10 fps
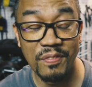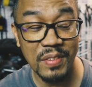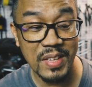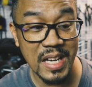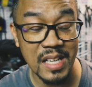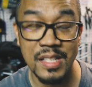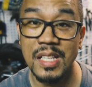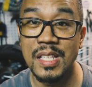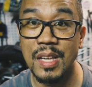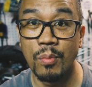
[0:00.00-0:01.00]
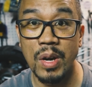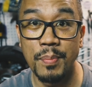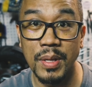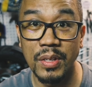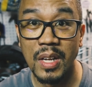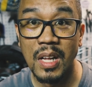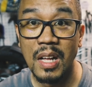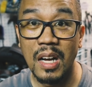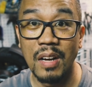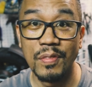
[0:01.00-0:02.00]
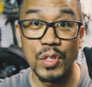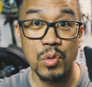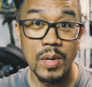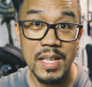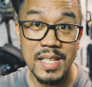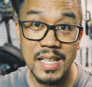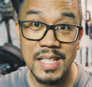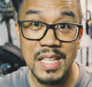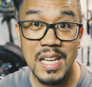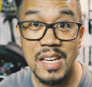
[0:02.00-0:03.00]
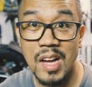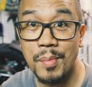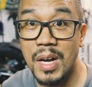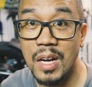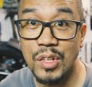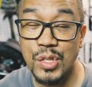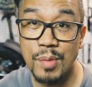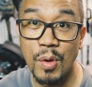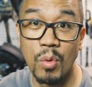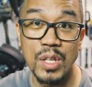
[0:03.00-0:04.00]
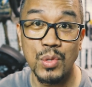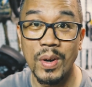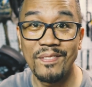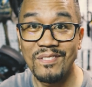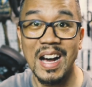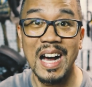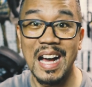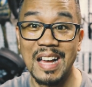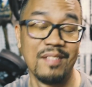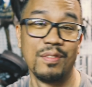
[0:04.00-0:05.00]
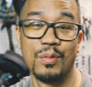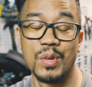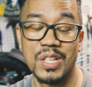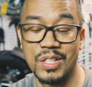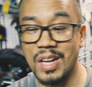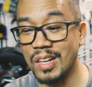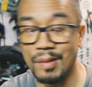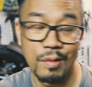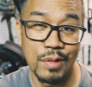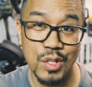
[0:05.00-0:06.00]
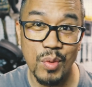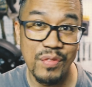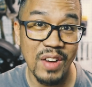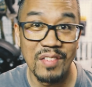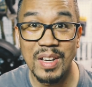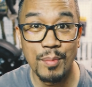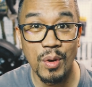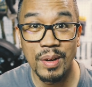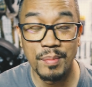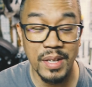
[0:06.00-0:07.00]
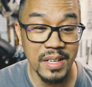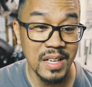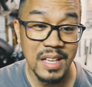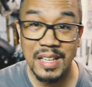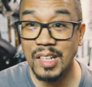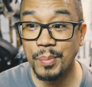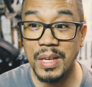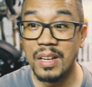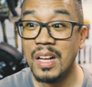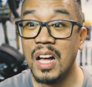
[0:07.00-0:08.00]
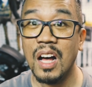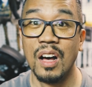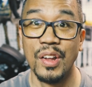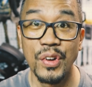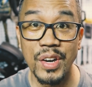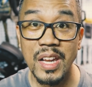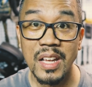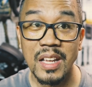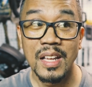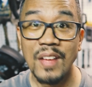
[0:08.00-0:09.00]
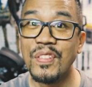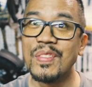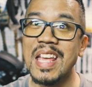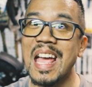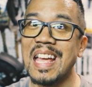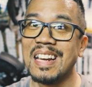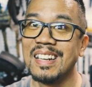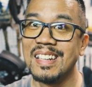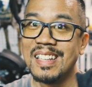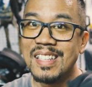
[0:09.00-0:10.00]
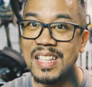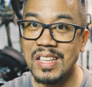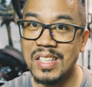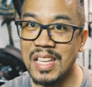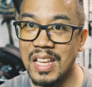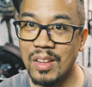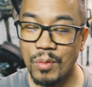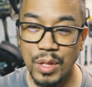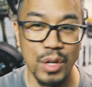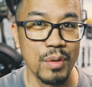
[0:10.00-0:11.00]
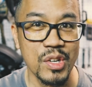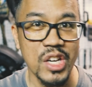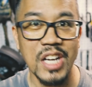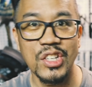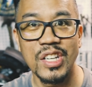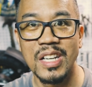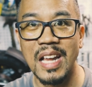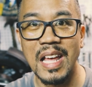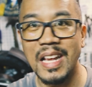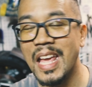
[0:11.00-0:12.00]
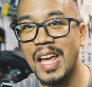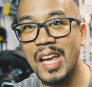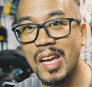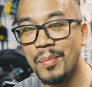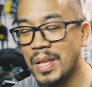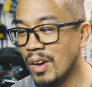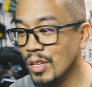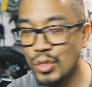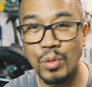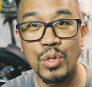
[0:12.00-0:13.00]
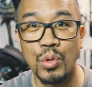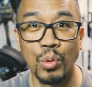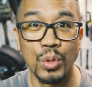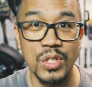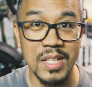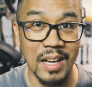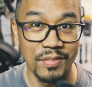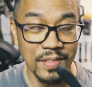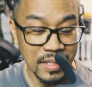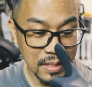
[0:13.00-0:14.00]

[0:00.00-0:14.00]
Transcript: fifty-eight c c rebuild of the twenty sixteen Yamaha Zuma one twenty-five, which is not going to be one twenty-five anymore when I'm done. It'll be one fifty-eight c c with a new injection and a cam and all sorts of cool stuff.